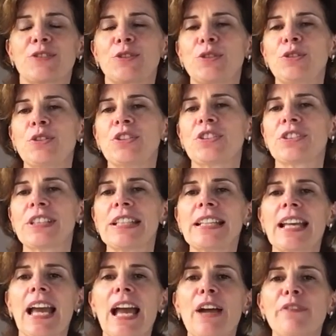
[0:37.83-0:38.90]
Do you still
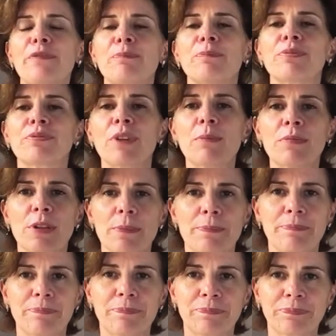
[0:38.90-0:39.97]
have problem